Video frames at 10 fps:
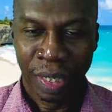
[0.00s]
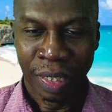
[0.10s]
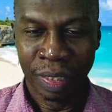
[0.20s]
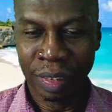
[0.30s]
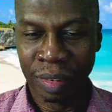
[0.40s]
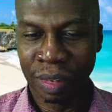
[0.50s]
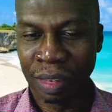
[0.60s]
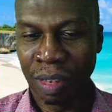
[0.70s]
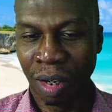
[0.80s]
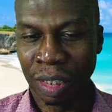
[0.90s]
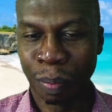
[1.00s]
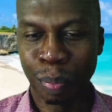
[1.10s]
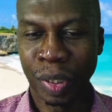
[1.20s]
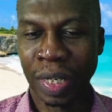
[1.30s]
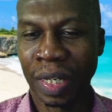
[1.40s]
is caught
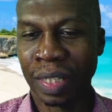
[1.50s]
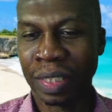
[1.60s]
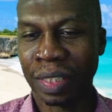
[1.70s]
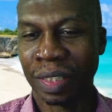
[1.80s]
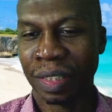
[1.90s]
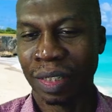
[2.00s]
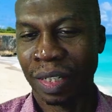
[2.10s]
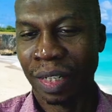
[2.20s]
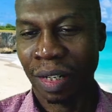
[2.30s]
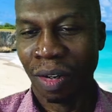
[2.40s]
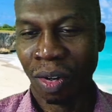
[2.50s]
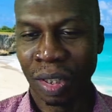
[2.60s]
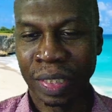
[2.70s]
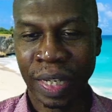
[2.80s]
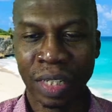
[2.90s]
up and all
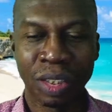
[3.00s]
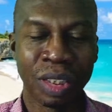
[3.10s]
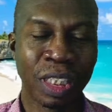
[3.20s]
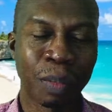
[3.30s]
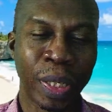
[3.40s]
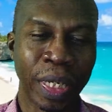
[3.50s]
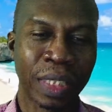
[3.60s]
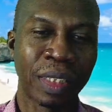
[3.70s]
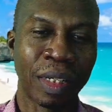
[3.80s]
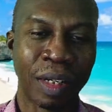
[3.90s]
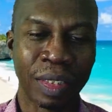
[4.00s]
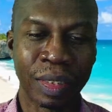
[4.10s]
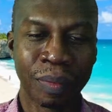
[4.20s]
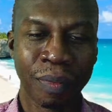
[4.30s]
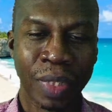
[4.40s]
attention is placed
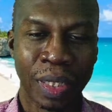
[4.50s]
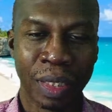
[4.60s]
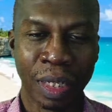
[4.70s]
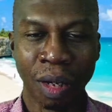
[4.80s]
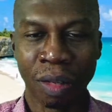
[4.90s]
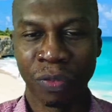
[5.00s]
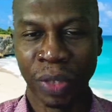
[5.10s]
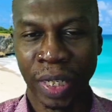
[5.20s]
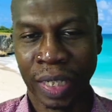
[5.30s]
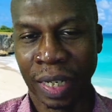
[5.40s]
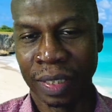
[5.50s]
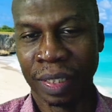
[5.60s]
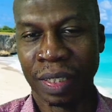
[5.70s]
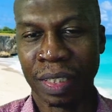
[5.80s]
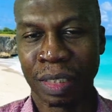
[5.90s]
on the conflict that
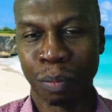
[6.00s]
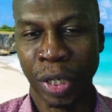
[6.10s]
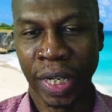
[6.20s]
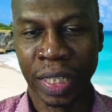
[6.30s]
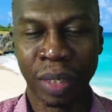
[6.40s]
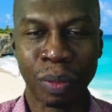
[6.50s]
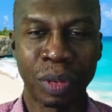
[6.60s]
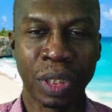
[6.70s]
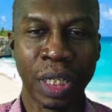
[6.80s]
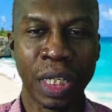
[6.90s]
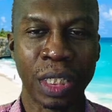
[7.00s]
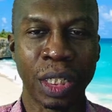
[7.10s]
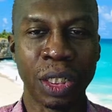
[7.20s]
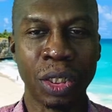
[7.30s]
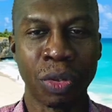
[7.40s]
is breaking out
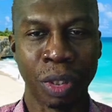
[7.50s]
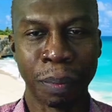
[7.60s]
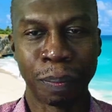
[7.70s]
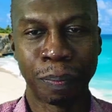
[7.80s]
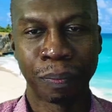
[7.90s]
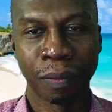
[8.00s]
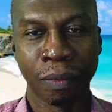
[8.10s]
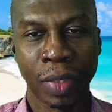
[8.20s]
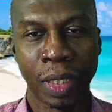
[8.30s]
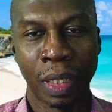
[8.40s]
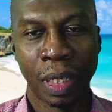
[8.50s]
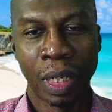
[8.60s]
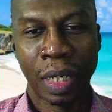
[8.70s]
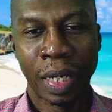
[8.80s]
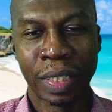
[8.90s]
in Europe.
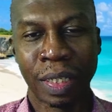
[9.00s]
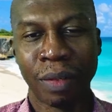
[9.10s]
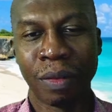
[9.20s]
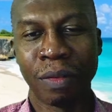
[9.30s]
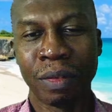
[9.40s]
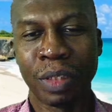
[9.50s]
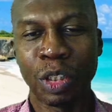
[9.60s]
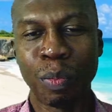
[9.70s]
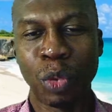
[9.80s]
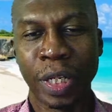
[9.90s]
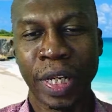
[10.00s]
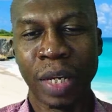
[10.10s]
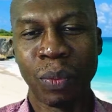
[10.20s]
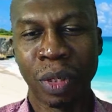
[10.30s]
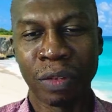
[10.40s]
And this morning, I
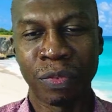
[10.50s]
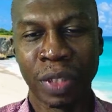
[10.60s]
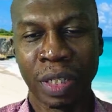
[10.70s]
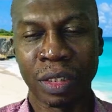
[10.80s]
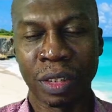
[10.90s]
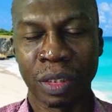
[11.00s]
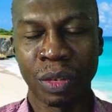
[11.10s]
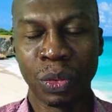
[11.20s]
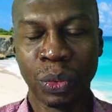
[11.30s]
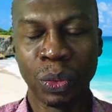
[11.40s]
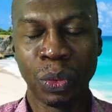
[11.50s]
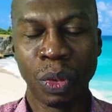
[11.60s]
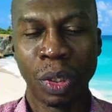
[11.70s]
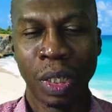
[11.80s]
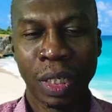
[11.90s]
want for us to
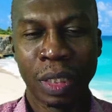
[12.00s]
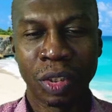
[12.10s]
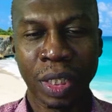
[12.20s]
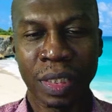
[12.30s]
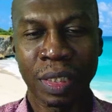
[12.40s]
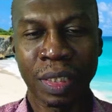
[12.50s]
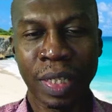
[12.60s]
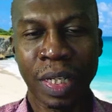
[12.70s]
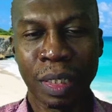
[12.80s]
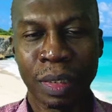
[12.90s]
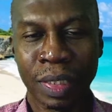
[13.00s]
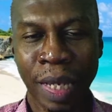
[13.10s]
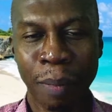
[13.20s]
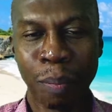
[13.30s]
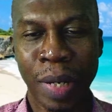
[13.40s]
just take a
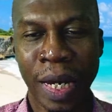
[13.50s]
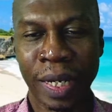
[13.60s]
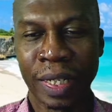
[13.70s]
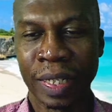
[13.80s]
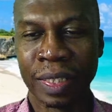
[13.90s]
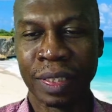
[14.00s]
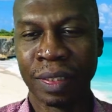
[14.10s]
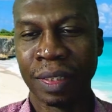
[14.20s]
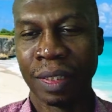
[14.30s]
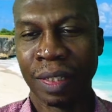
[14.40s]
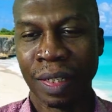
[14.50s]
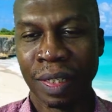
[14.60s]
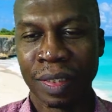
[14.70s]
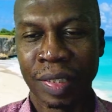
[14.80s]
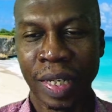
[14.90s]
step back and
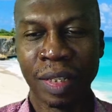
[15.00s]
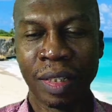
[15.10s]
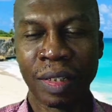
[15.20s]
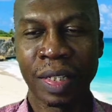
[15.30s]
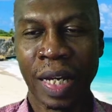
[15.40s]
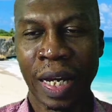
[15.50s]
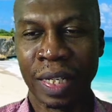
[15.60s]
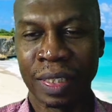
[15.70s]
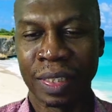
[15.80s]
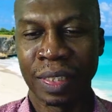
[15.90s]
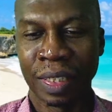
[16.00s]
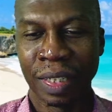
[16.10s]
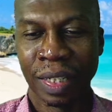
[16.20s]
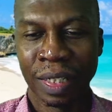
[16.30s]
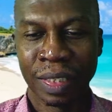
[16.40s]
take a look at
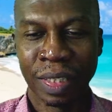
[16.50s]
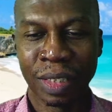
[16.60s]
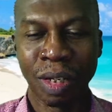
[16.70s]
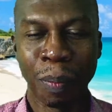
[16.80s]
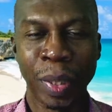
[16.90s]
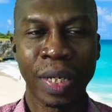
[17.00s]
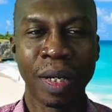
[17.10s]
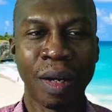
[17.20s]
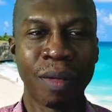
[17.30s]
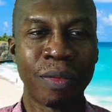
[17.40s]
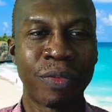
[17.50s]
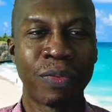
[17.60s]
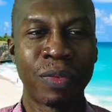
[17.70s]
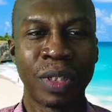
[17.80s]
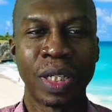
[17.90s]
the topic of
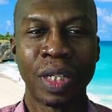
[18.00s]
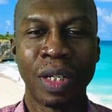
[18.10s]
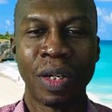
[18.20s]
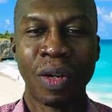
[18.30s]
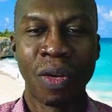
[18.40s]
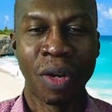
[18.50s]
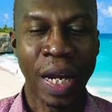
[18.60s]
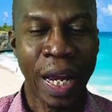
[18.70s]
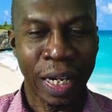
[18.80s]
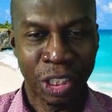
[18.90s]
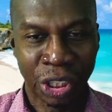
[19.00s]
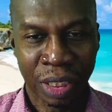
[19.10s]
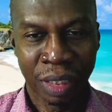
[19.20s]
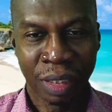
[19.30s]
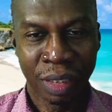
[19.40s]
our
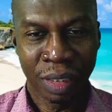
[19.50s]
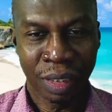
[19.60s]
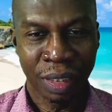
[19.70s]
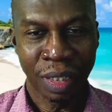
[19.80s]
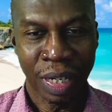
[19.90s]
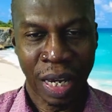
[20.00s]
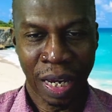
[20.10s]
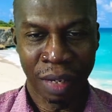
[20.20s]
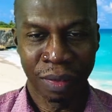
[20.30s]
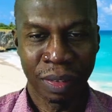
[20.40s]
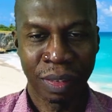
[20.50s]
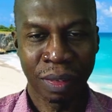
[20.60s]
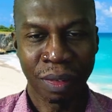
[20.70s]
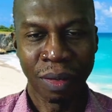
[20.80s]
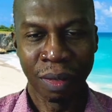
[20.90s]
actions has
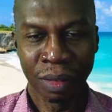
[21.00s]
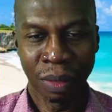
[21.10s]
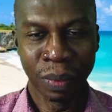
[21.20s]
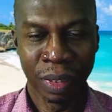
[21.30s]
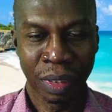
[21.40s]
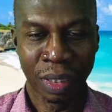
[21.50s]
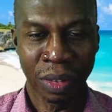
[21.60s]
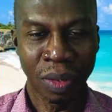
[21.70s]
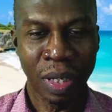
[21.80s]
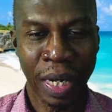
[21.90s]
consequences. Our